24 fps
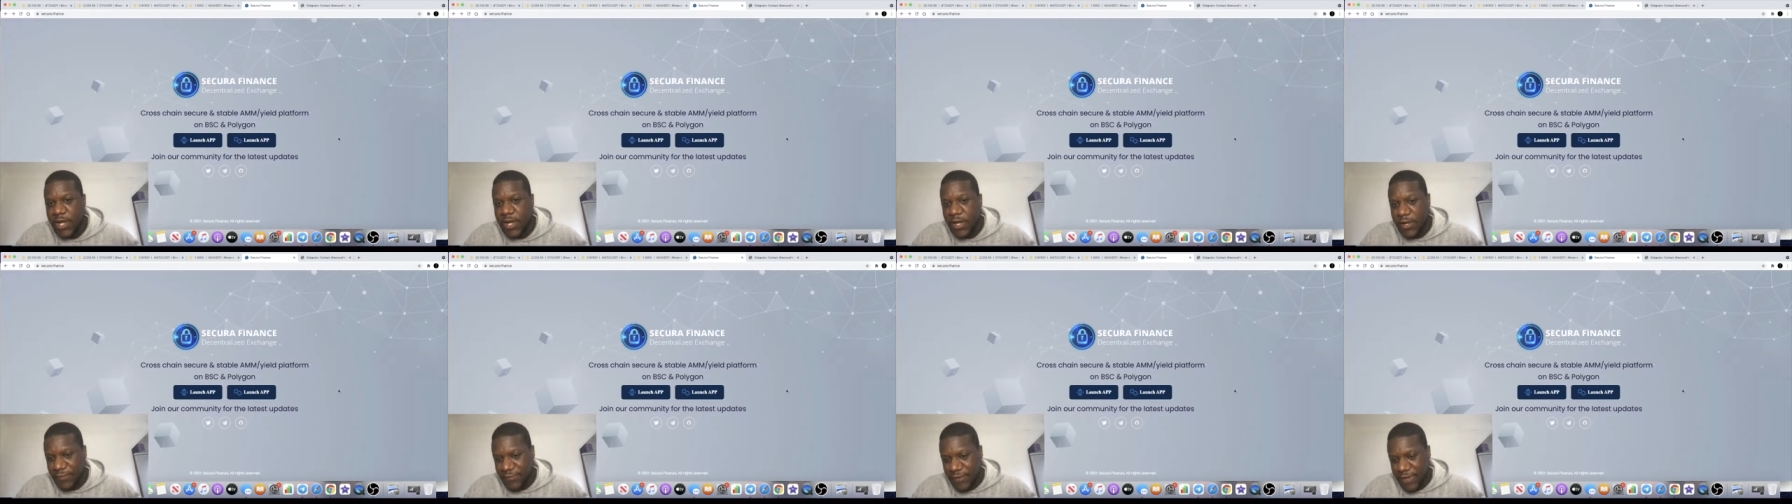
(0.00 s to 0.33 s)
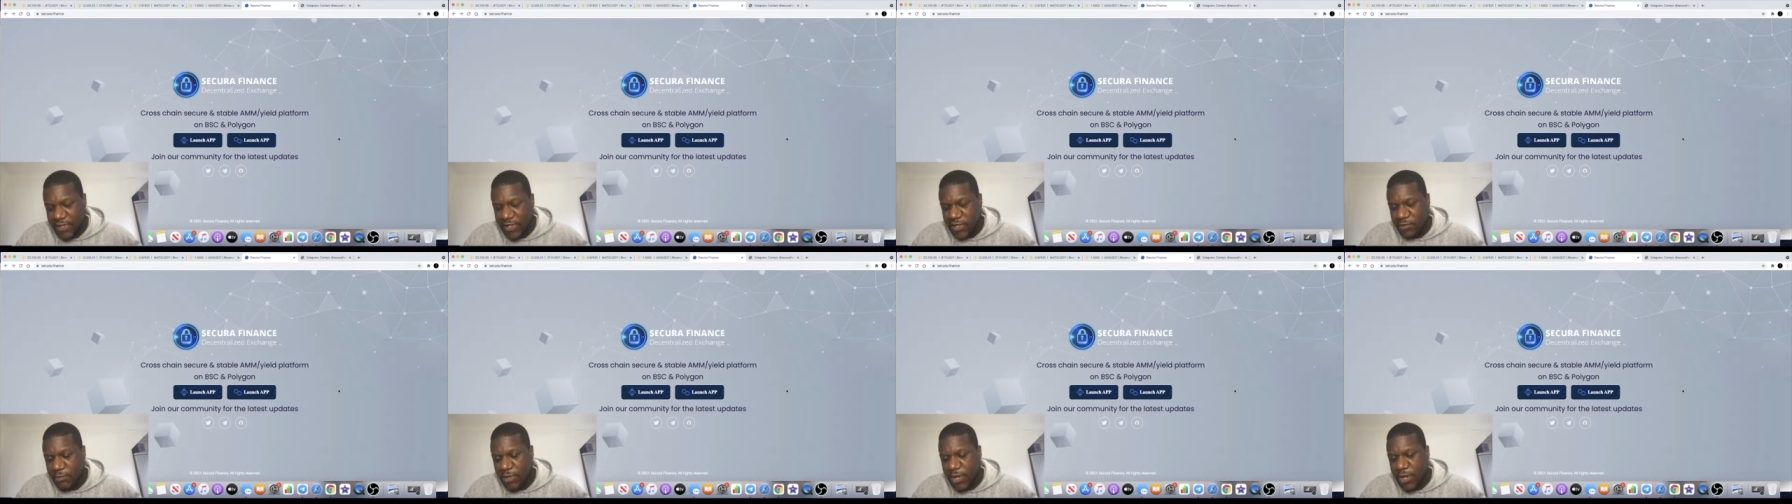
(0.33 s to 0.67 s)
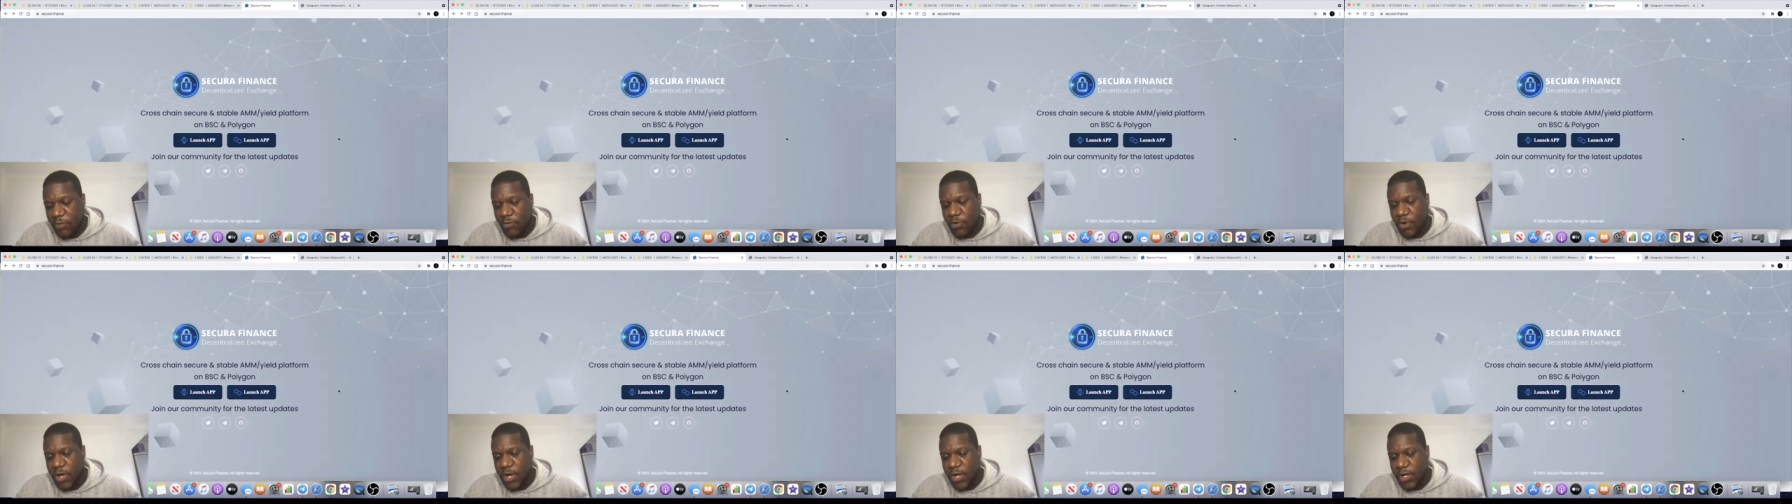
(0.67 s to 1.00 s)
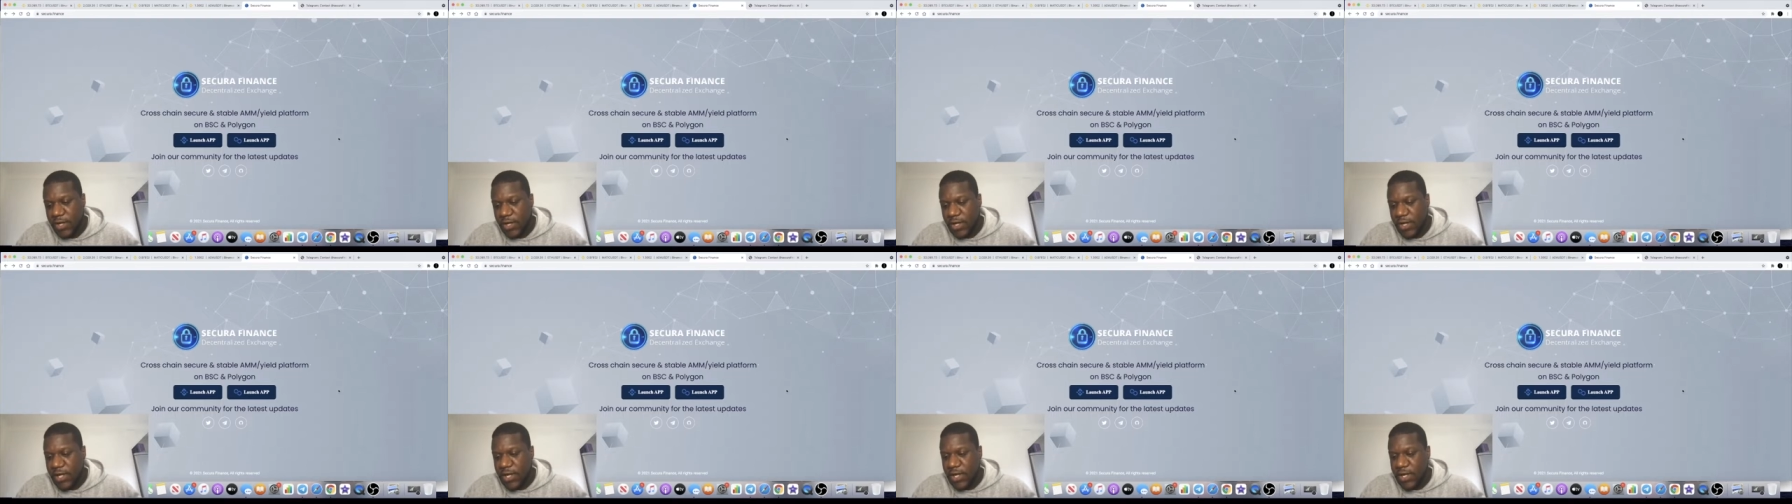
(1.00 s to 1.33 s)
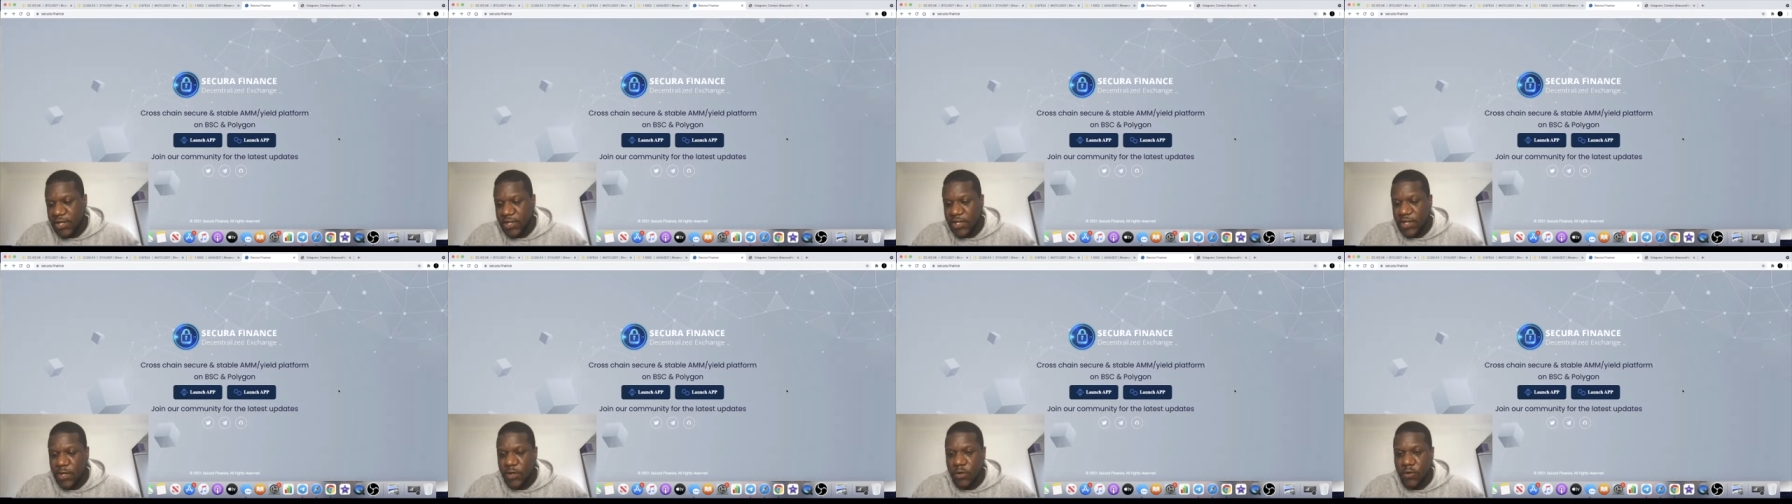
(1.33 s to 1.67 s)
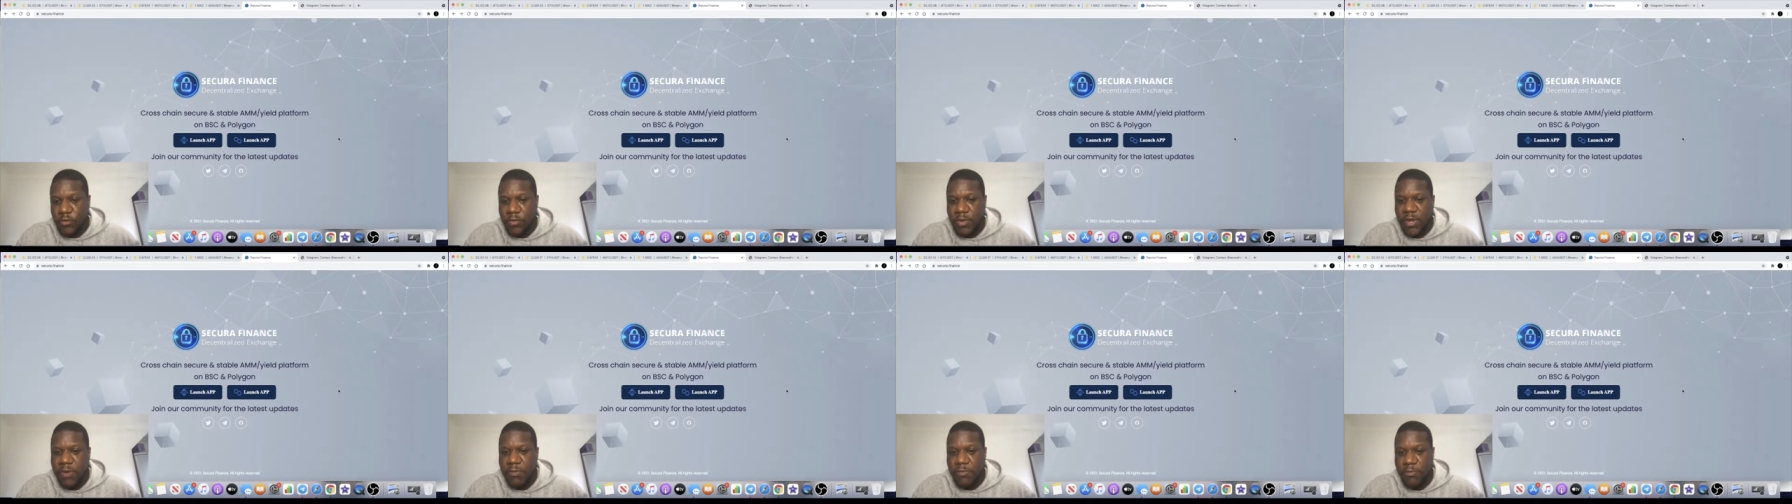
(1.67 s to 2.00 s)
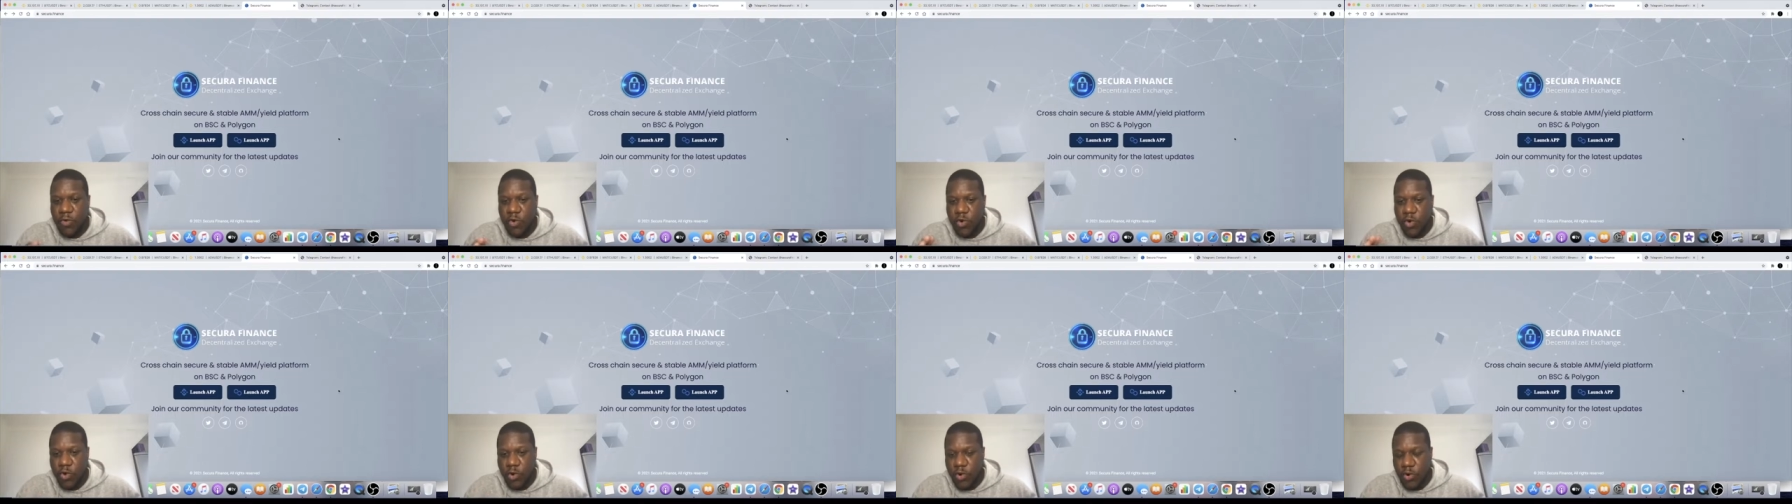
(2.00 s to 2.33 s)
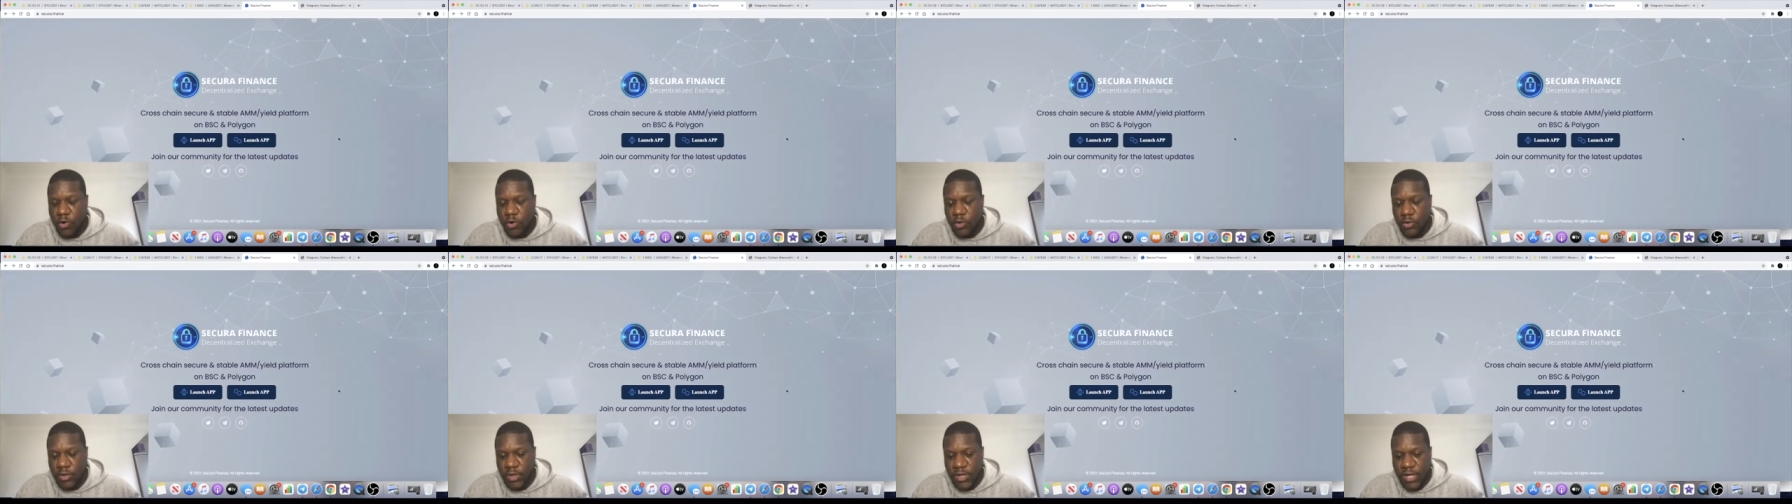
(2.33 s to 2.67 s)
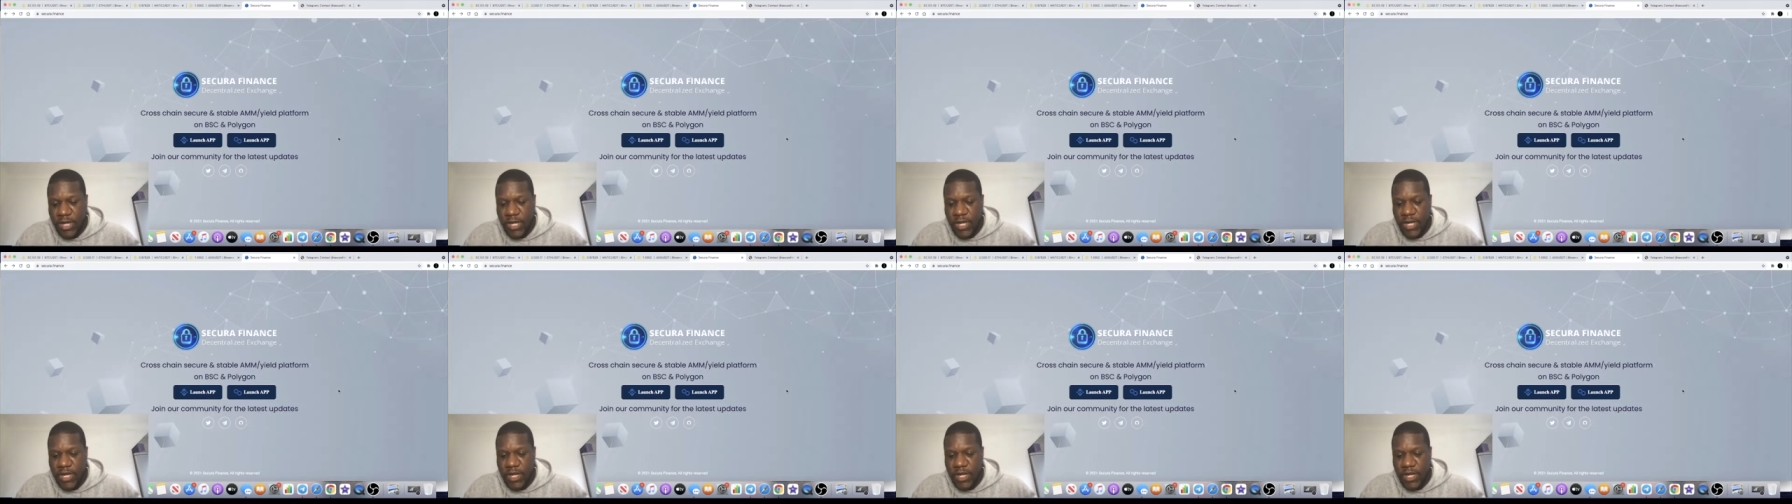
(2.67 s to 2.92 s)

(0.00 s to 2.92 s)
Fantom network is a little bit more uh,